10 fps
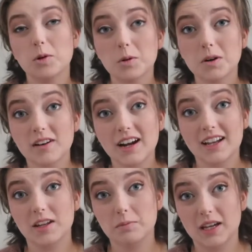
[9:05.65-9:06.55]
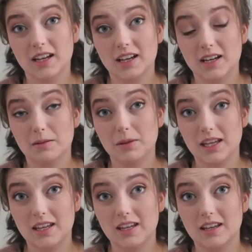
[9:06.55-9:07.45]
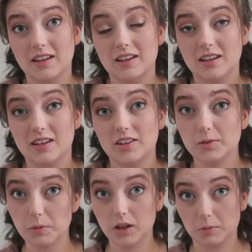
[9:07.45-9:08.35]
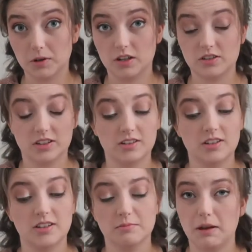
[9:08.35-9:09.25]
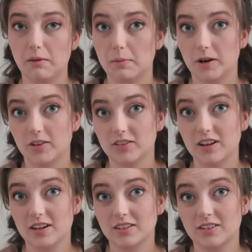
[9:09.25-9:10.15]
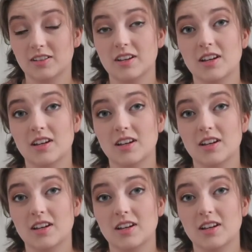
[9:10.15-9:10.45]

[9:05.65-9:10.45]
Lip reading: Or I could pick up a smaller project, maybe a pair of socks.